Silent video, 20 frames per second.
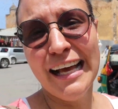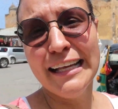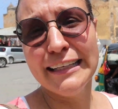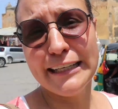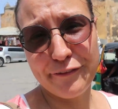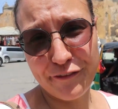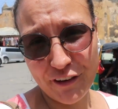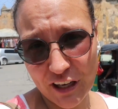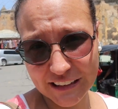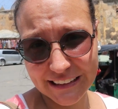
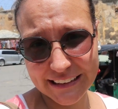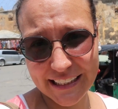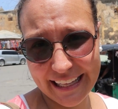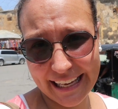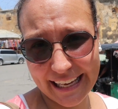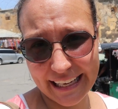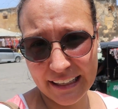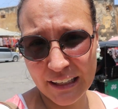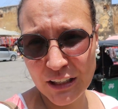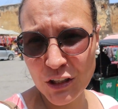The first
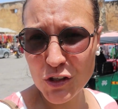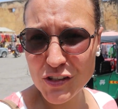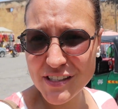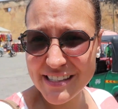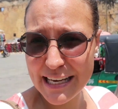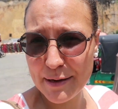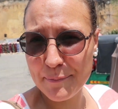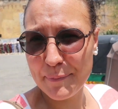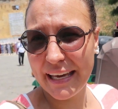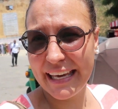thing, you
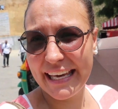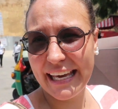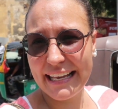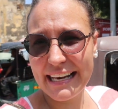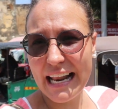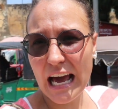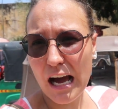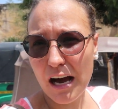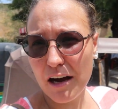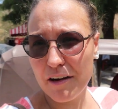see me here
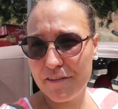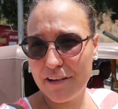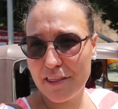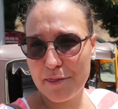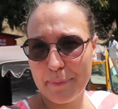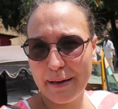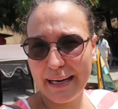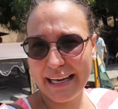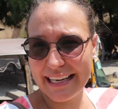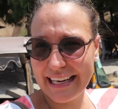now with
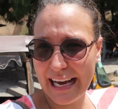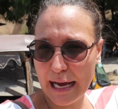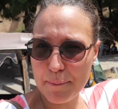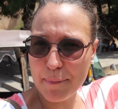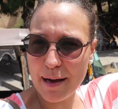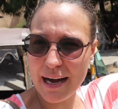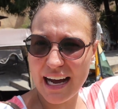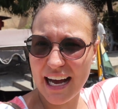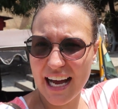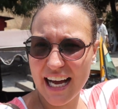my
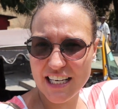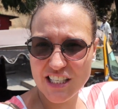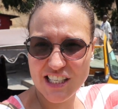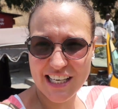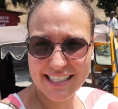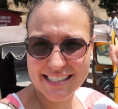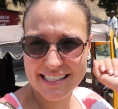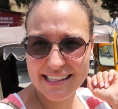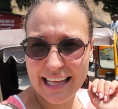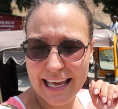camera
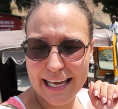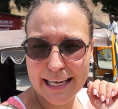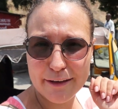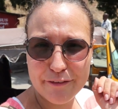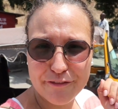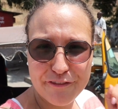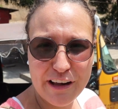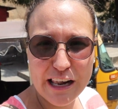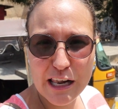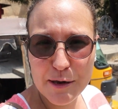just like
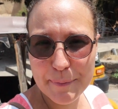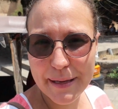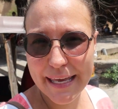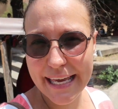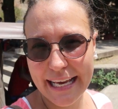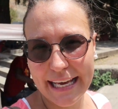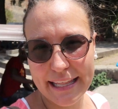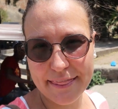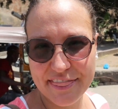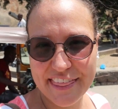
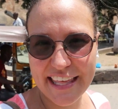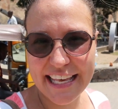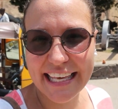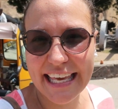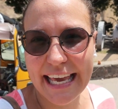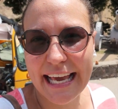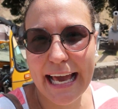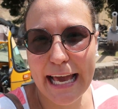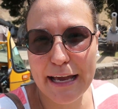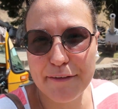filming and
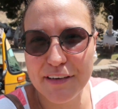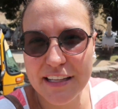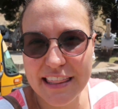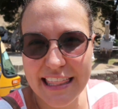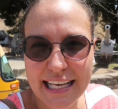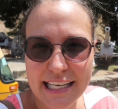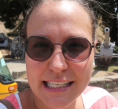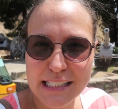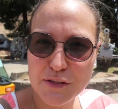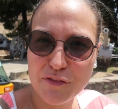thinking
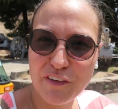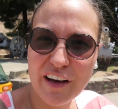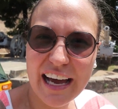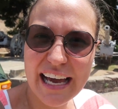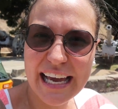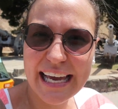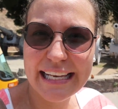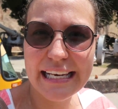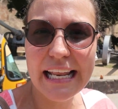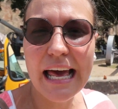everything is
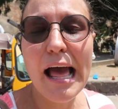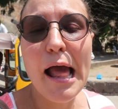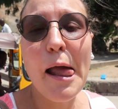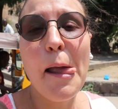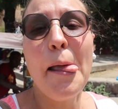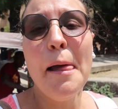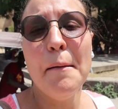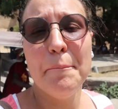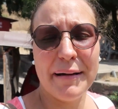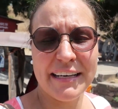fine,
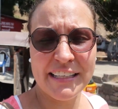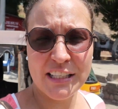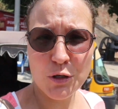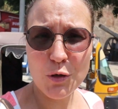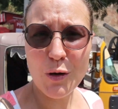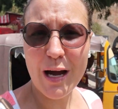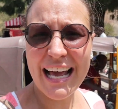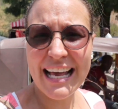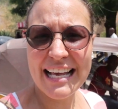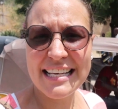but
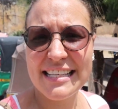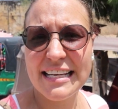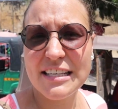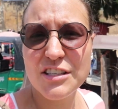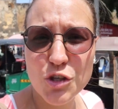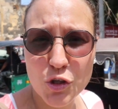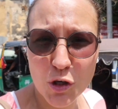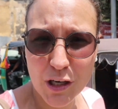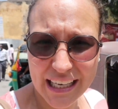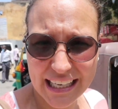you as a
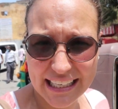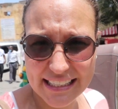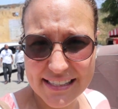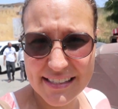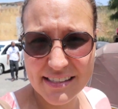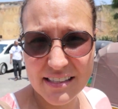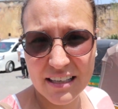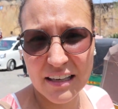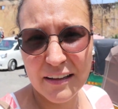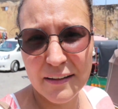tourist,
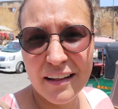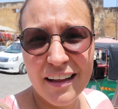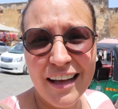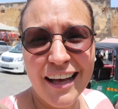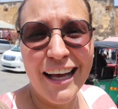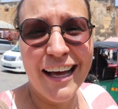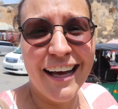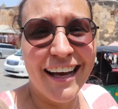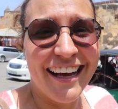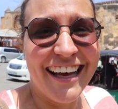
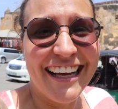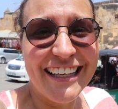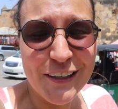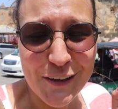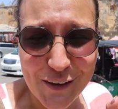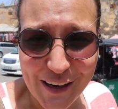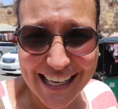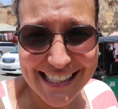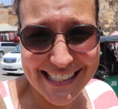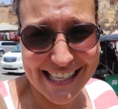
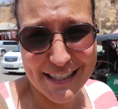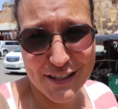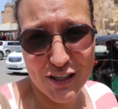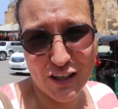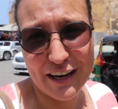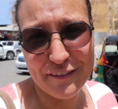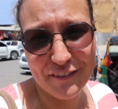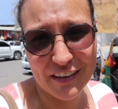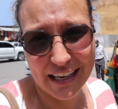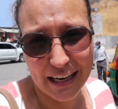you as a
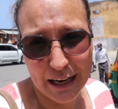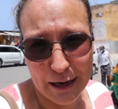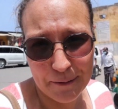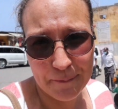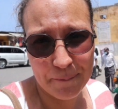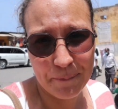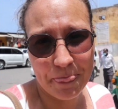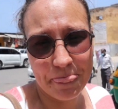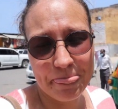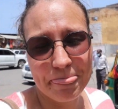traveler,
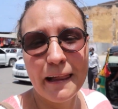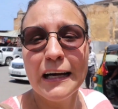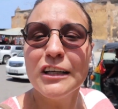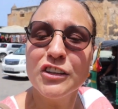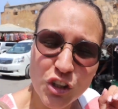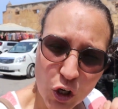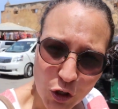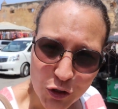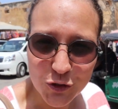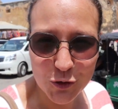
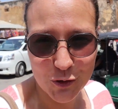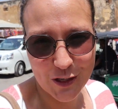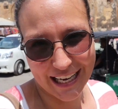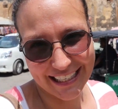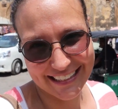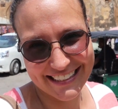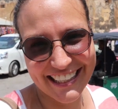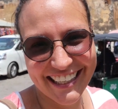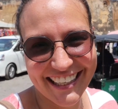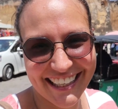don't do
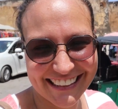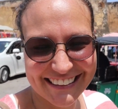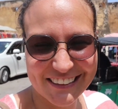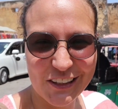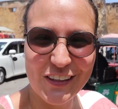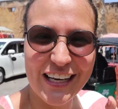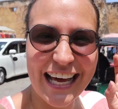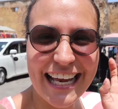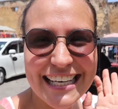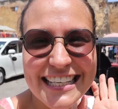that.
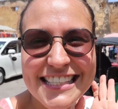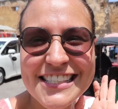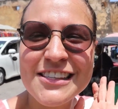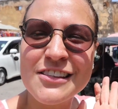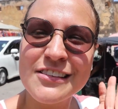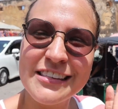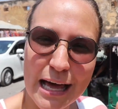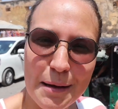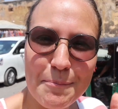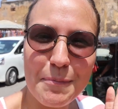So that is
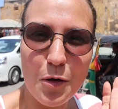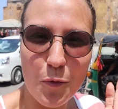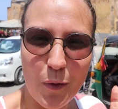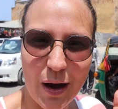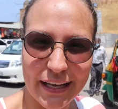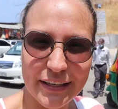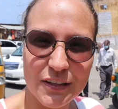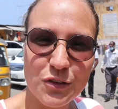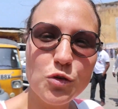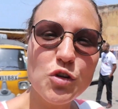number
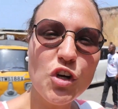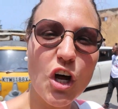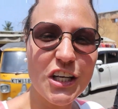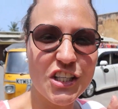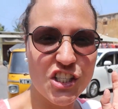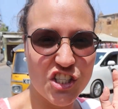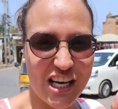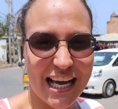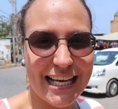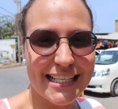one. Do not
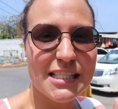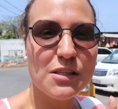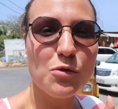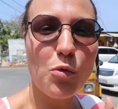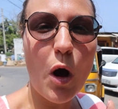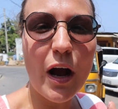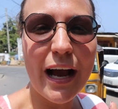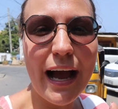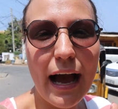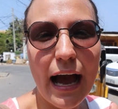just
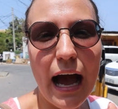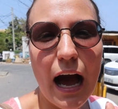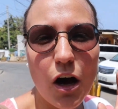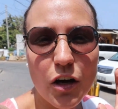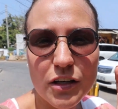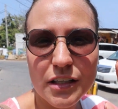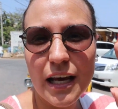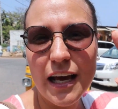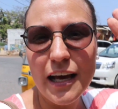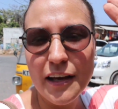walk
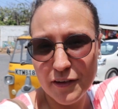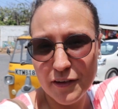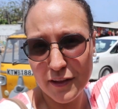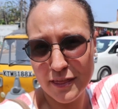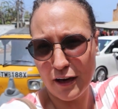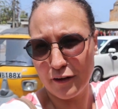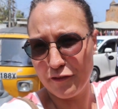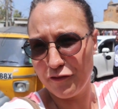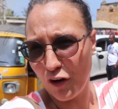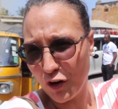around with
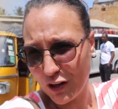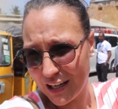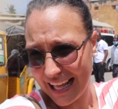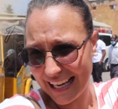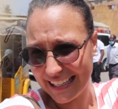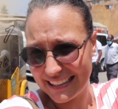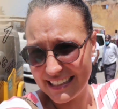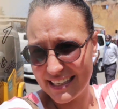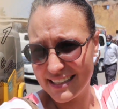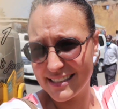your phone
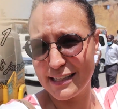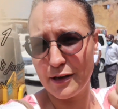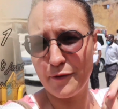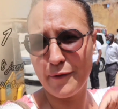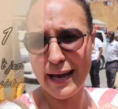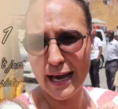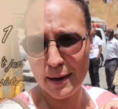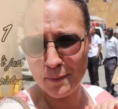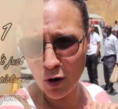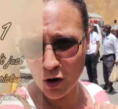like this, the
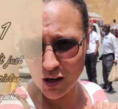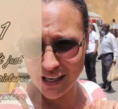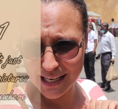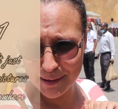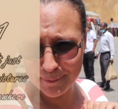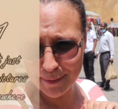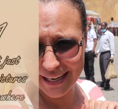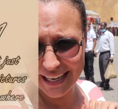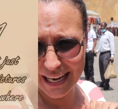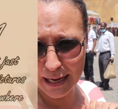way I'm
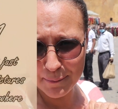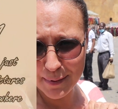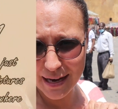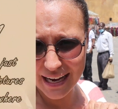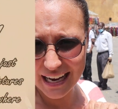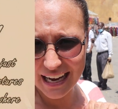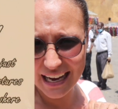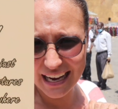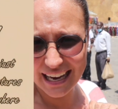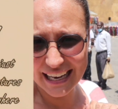holding my
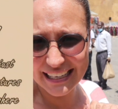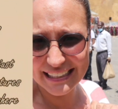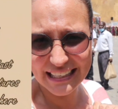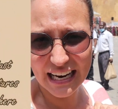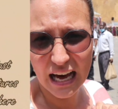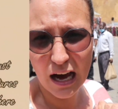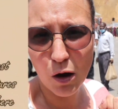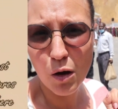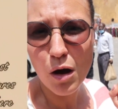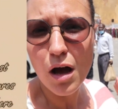camera right
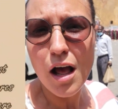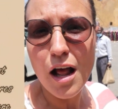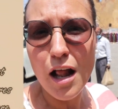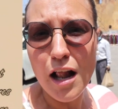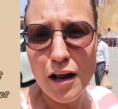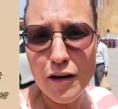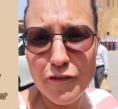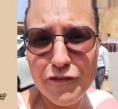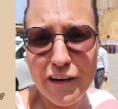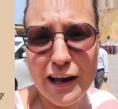now,
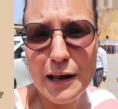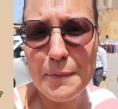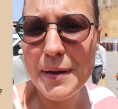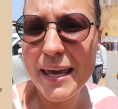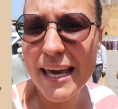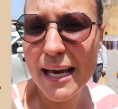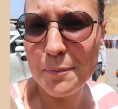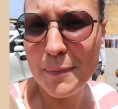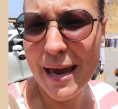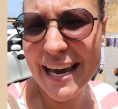
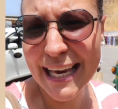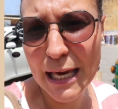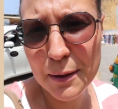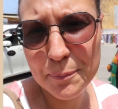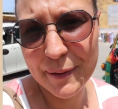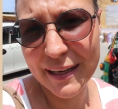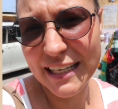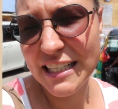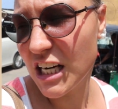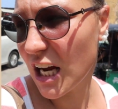filming, making
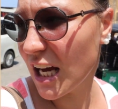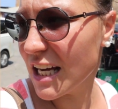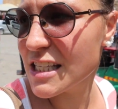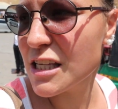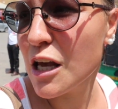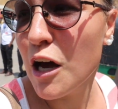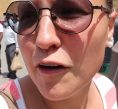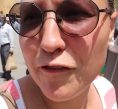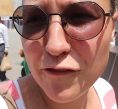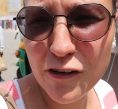pictures,
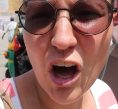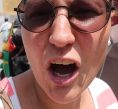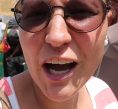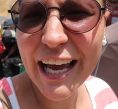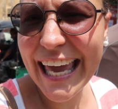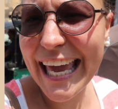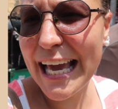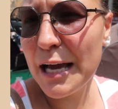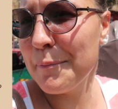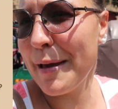
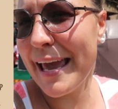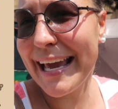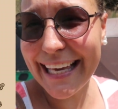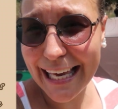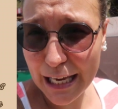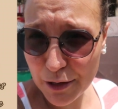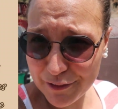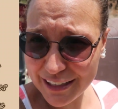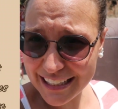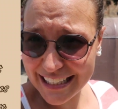vlogging,
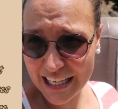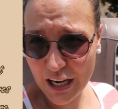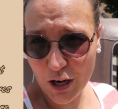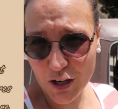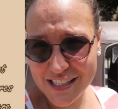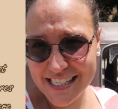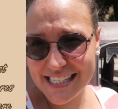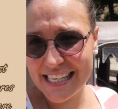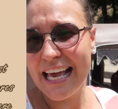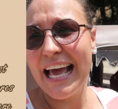making
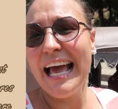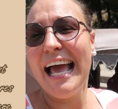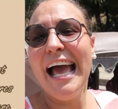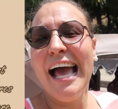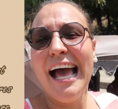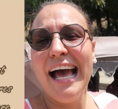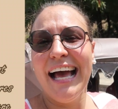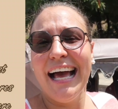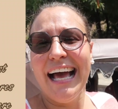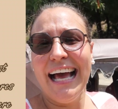videos.
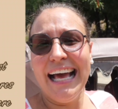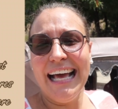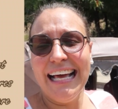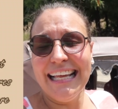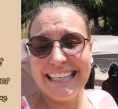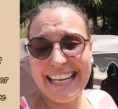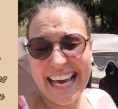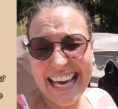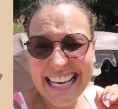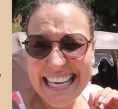
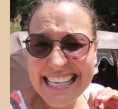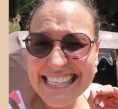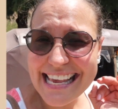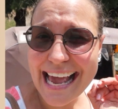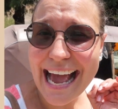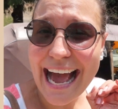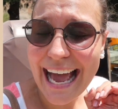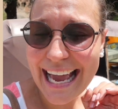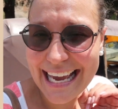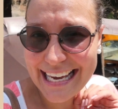There is
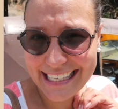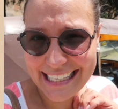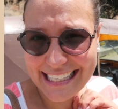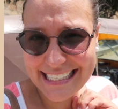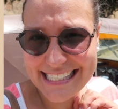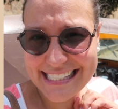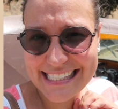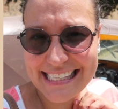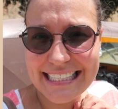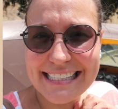a high
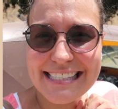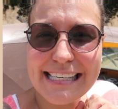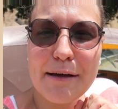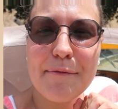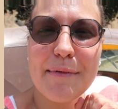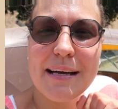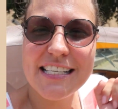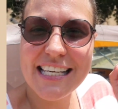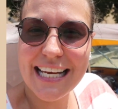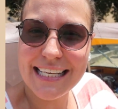risk that
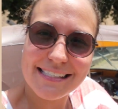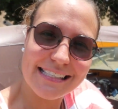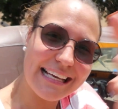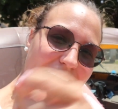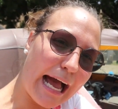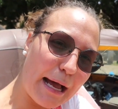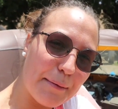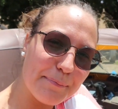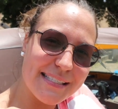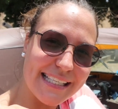someone just
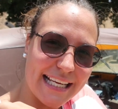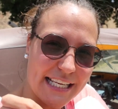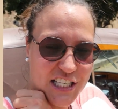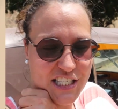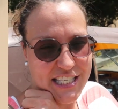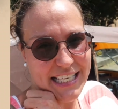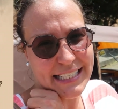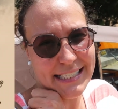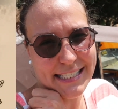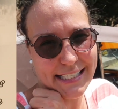comes and
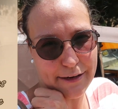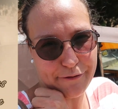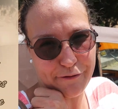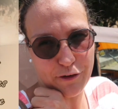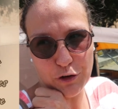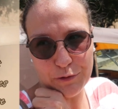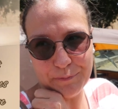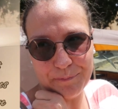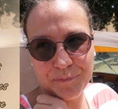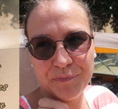snatches their
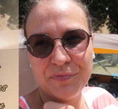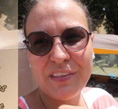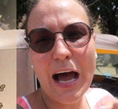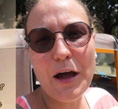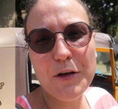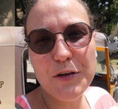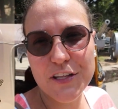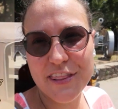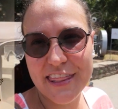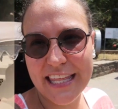phone.
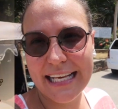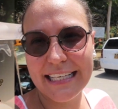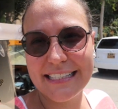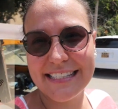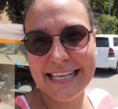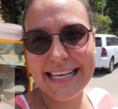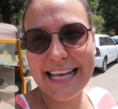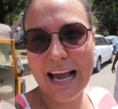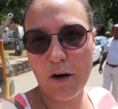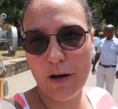Now you think,
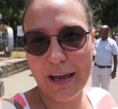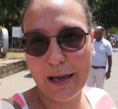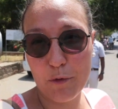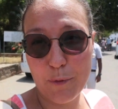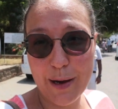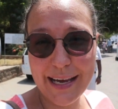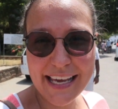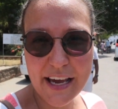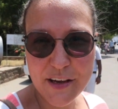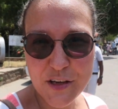Sinja, okay,
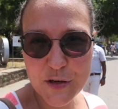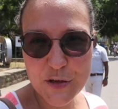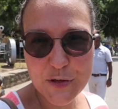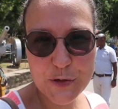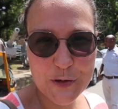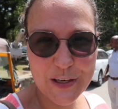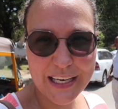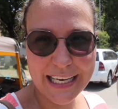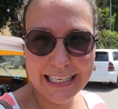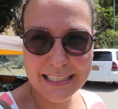why are you
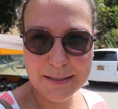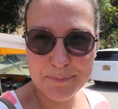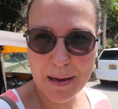doing it?